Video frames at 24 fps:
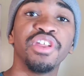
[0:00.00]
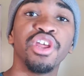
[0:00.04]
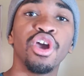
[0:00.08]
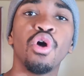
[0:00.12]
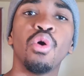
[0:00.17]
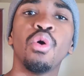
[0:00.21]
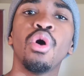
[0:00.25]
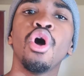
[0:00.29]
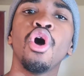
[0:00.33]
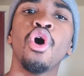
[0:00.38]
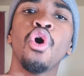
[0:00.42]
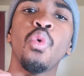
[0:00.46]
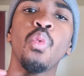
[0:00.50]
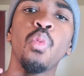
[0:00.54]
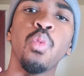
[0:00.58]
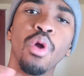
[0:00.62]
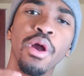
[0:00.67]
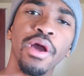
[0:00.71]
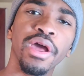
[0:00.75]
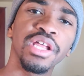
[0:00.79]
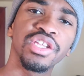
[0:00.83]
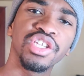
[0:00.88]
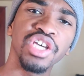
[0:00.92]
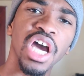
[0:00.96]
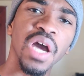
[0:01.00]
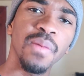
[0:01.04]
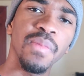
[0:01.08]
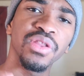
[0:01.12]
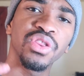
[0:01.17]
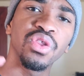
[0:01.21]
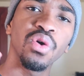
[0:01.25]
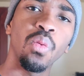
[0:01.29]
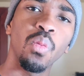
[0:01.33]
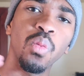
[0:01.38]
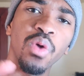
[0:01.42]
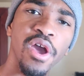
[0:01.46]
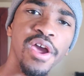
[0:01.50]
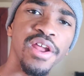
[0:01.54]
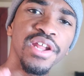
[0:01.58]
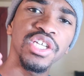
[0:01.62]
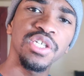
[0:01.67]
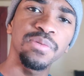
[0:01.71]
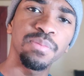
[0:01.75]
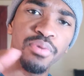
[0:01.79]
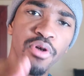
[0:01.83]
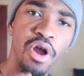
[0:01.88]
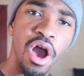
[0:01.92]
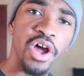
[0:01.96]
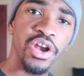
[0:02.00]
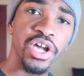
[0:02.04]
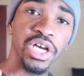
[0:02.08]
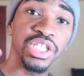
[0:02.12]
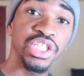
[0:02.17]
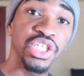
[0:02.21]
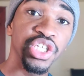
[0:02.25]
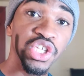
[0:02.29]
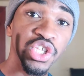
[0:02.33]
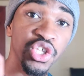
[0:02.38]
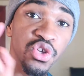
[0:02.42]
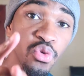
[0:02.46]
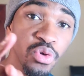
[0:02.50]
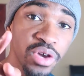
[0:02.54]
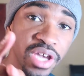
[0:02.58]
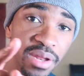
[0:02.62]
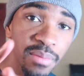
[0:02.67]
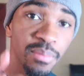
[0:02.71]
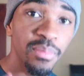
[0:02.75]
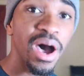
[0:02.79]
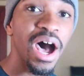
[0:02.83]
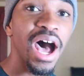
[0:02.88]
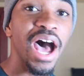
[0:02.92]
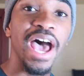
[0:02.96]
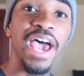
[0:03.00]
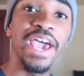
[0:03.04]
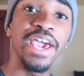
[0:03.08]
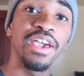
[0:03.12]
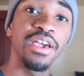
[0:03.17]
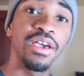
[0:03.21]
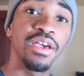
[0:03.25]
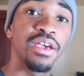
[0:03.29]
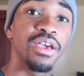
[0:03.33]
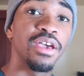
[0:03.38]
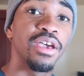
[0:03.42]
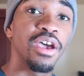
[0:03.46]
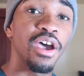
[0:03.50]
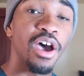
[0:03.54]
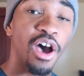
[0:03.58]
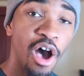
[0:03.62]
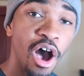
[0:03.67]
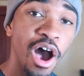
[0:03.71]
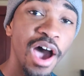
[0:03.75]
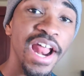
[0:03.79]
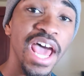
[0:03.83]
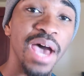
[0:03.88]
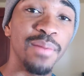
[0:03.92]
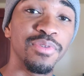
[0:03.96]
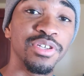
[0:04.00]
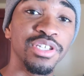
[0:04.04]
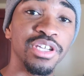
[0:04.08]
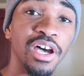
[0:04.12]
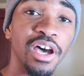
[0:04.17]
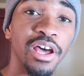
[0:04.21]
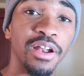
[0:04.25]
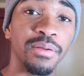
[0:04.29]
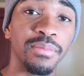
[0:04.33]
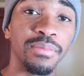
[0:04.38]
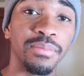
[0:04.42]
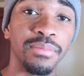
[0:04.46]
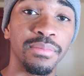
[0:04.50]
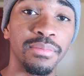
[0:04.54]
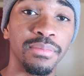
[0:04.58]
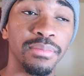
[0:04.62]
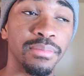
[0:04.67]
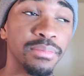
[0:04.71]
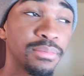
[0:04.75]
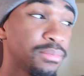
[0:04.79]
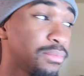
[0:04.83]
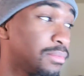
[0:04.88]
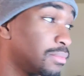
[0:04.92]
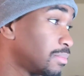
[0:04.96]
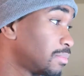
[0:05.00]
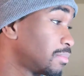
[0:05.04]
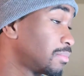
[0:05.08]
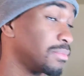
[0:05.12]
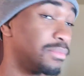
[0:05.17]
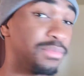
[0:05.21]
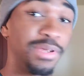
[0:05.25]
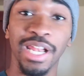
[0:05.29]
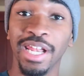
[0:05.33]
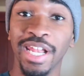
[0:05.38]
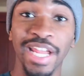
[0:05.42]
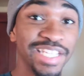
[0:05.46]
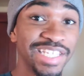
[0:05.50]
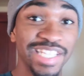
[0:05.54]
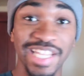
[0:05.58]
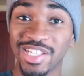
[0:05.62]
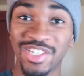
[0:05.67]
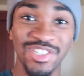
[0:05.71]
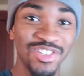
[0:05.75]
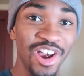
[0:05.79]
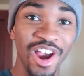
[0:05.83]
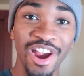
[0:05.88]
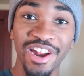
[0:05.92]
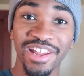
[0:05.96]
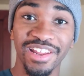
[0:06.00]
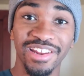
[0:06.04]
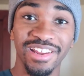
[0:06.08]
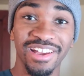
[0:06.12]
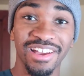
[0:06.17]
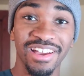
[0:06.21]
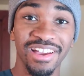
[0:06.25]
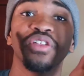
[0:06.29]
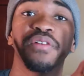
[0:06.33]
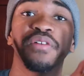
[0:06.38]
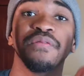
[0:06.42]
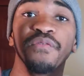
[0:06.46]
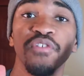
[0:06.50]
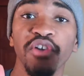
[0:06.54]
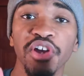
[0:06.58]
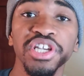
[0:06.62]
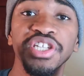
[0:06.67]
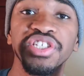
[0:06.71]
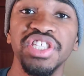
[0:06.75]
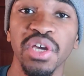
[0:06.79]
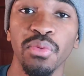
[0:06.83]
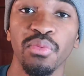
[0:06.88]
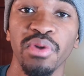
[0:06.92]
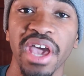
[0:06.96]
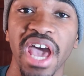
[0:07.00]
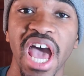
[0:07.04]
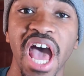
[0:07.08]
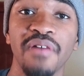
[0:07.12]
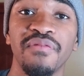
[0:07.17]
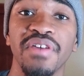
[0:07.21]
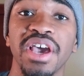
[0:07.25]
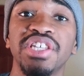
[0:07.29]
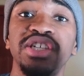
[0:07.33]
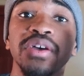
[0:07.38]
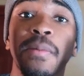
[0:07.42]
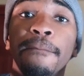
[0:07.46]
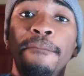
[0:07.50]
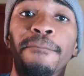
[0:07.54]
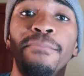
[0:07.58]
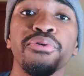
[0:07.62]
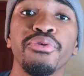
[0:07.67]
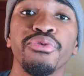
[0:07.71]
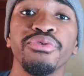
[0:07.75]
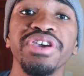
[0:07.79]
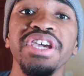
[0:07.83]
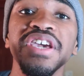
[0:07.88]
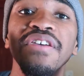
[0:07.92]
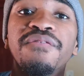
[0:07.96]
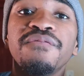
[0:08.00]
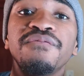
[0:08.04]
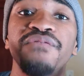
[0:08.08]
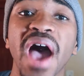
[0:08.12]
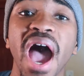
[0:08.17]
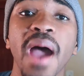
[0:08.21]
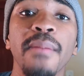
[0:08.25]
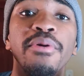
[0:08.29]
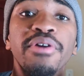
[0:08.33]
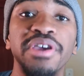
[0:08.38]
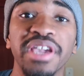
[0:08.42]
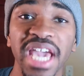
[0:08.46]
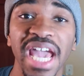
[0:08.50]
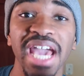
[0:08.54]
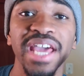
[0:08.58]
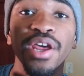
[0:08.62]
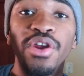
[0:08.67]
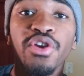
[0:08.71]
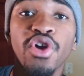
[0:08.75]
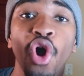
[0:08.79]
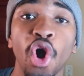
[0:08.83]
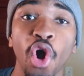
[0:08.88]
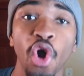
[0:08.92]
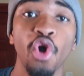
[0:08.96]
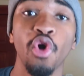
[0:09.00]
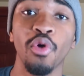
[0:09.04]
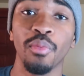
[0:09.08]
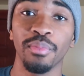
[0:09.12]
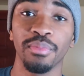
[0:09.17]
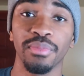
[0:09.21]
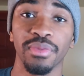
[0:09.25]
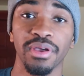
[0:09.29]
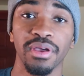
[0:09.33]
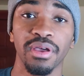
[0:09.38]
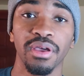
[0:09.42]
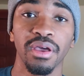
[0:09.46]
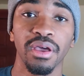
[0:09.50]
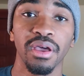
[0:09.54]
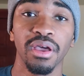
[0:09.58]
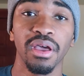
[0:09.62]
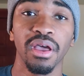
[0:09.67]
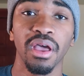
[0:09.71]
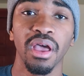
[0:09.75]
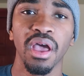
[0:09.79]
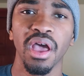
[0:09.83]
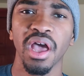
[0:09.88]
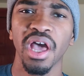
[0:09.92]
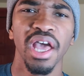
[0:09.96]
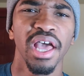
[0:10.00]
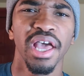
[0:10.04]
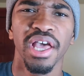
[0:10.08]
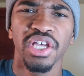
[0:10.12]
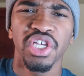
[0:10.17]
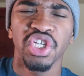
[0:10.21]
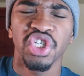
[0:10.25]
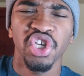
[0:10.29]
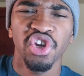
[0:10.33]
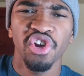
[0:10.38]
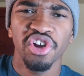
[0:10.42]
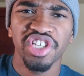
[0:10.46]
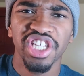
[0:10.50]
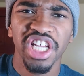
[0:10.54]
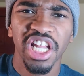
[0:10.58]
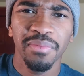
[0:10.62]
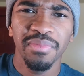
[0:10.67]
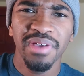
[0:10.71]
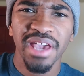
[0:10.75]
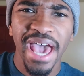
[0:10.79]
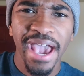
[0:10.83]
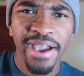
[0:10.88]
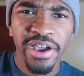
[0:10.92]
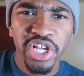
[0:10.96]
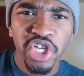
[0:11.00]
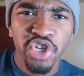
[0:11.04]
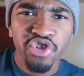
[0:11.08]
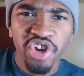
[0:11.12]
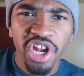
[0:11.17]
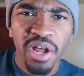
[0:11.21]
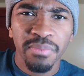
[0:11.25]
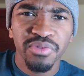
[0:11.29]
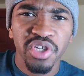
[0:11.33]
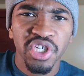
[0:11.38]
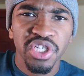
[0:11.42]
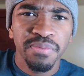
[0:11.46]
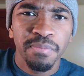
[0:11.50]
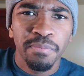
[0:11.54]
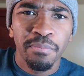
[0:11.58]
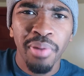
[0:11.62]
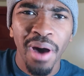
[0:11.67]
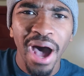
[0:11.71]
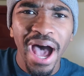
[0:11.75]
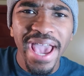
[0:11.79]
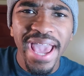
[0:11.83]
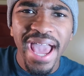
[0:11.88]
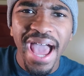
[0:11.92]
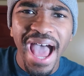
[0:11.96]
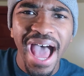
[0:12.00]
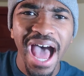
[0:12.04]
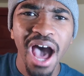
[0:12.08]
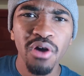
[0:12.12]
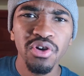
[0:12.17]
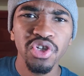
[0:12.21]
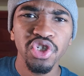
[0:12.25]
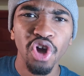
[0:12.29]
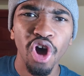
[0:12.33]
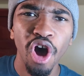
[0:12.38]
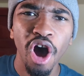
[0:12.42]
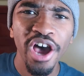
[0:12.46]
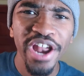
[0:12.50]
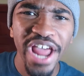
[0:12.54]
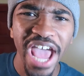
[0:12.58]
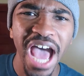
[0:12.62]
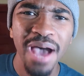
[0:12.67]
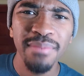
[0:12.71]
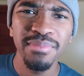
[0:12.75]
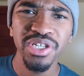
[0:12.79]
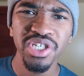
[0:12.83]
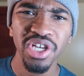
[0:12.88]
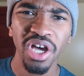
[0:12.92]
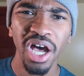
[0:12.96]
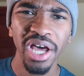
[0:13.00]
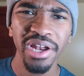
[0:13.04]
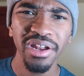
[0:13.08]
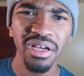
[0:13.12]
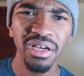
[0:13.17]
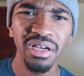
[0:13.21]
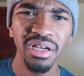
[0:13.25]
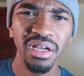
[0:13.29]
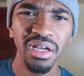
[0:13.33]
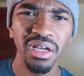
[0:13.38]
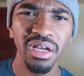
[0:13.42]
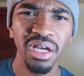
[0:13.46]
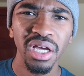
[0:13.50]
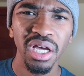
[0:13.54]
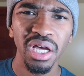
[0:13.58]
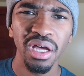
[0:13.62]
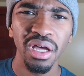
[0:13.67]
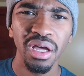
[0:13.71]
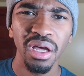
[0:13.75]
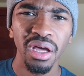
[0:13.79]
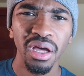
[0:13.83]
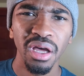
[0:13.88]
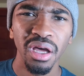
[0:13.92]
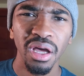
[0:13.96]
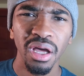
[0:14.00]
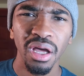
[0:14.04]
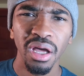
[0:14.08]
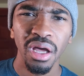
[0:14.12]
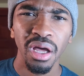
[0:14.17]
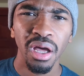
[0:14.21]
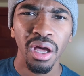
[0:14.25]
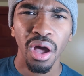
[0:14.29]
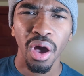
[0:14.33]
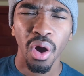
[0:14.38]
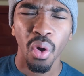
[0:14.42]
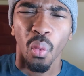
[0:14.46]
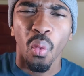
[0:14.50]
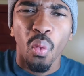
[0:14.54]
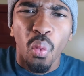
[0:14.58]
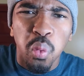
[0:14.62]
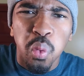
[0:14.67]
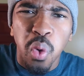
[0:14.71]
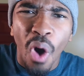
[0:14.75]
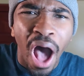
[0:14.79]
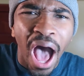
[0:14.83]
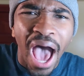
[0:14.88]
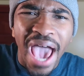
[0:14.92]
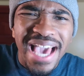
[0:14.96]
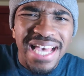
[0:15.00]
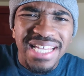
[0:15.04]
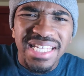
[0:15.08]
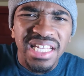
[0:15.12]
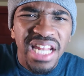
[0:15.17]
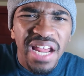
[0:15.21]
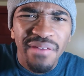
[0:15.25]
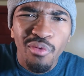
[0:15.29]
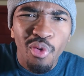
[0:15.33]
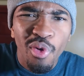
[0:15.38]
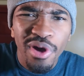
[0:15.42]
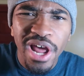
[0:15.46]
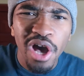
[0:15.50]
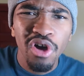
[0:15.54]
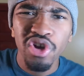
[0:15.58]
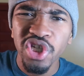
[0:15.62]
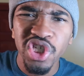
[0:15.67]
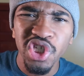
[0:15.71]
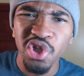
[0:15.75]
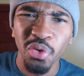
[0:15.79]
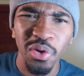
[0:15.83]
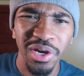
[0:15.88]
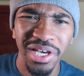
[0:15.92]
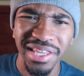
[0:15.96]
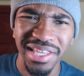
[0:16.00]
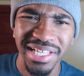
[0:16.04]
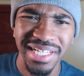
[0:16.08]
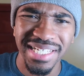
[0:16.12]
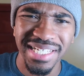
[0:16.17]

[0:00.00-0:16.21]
video, we're gonna talk about the weirdest products you can buy on Amazon. Let's get started. So the first thing we have is a prefabricated home. So you're telling me I could straight up just buy a house on Amazon? Why isn't everyone else doing